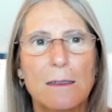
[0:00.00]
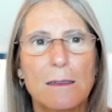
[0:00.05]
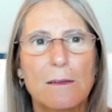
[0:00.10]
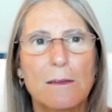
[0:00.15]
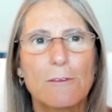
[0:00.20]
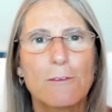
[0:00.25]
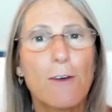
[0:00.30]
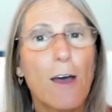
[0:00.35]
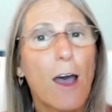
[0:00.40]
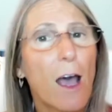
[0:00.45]

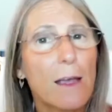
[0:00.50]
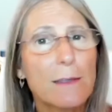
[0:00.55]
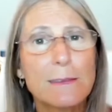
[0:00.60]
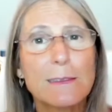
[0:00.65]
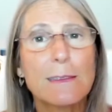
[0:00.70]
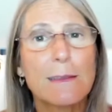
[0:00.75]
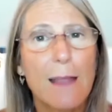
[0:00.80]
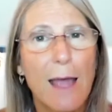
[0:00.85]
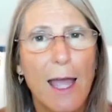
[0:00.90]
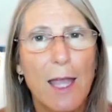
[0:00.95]

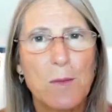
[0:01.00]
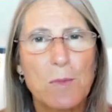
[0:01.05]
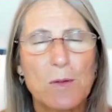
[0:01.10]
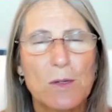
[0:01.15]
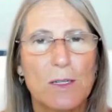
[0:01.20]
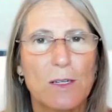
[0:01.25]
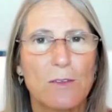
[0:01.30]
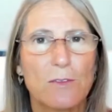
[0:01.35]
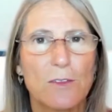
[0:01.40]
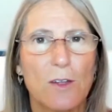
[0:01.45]
vast
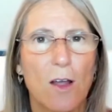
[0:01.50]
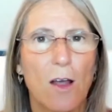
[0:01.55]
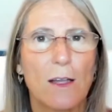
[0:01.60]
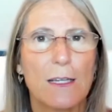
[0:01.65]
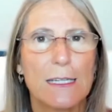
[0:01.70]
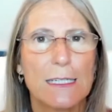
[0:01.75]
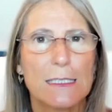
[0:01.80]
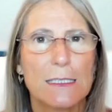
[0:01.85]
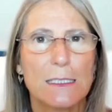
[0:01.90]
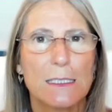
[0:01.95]
library of
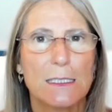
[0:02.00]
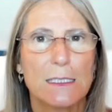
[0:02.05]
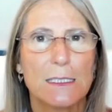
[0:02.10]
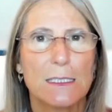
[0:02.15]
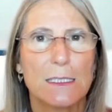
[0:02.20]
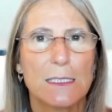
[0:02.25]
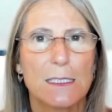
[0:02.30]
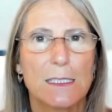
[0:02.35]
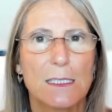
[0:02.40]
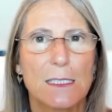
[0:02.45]

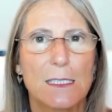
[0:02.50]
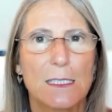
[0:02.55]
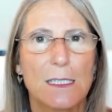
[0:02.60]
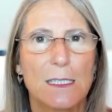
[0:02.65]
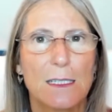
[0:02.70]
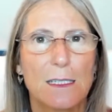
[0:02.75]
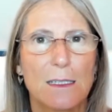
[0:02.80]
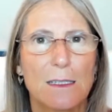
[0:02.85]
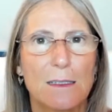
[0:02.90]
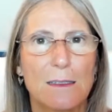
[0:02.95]
knowledge
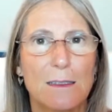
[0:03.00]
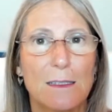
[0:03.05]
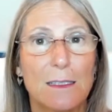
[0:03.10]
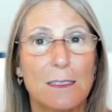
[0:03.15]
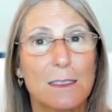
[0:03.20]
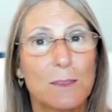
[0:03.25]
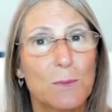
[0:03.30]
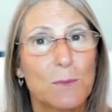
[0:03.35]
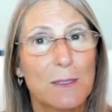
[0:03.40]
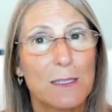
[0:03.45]
that
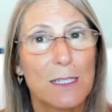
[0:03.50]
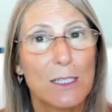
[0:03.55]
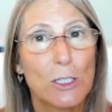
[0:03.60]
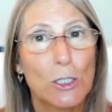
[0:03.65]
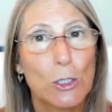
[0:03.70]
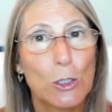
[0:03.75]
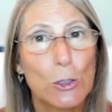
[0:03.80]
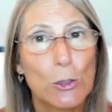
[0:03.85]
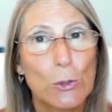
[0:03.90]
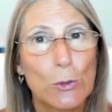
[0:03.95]
is within
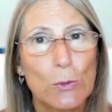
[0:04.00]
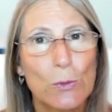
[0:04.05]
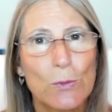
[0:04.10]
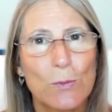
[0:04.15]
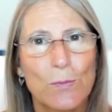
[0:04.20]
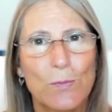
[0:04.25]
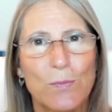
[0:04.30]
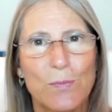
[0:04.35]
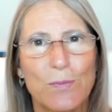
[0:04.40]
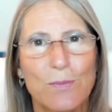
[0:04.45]

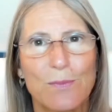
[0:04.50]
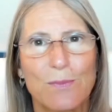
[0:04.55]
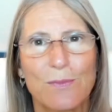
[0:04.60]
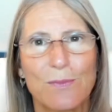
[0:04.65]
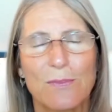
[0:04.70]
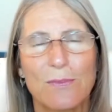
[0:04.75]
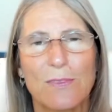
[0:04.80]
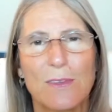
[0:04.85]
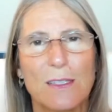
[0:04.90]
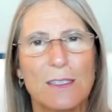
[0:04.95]
you,
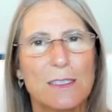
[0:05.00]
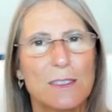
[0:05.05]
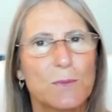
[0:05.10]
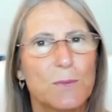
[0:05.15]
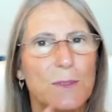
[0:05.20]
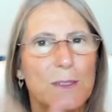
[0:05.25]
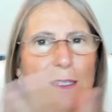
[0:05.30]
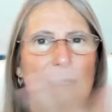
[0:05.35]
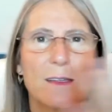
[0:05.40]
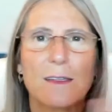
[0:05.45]
that is
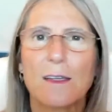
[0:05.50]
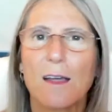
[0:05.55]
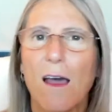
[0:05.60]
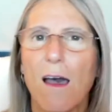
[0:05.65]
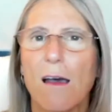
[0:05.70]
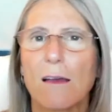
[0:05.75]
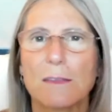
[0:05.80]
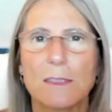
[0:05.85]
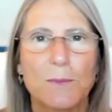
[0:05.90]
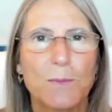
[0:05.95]
within the
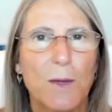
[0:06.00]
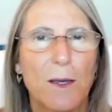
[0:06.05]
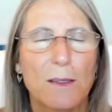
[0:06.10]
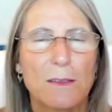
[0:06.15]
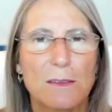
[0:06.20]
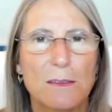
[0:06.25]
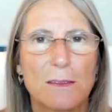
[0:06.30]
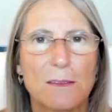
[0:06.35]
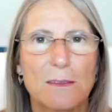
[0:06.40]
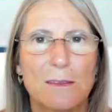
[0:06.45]

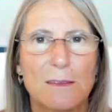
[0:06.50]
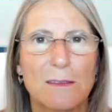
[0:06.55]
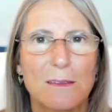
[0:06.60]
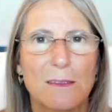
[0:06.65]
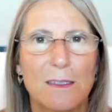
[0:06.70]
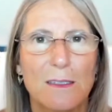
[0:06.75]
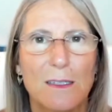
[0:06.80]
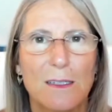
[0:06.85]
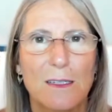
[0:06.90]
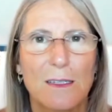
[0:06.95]
cosmos,
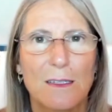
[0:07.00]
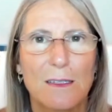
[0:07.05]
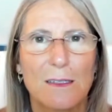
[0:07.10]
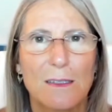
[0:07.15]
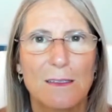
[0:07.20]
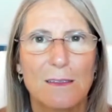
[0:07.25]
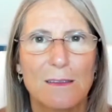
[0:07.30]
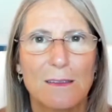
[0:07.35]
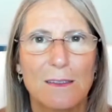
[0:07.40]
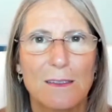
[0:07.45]

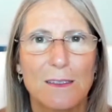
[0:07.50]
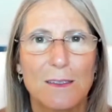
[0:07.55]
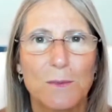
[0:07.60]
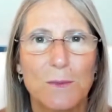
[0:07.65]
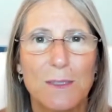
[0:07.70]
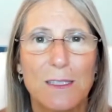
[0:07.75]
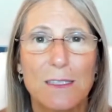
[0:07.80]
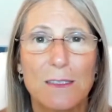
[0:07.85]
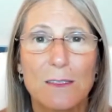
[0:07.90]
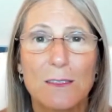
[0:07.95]
that is
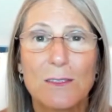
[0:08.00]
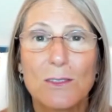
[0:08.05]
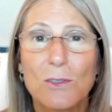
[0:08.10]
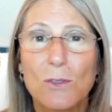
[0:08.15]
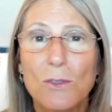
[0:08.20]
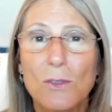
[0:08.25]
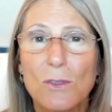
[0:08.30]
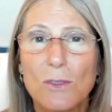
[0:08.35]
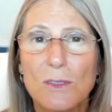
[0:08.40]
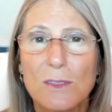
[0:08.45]
within
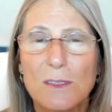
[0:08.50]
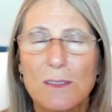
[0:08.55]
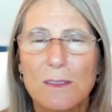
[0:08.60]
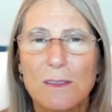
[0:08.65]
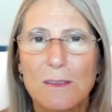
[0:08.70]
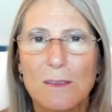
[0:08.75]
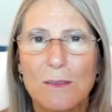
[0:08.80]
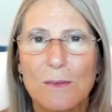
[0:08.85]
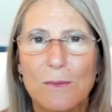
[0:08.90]
Source.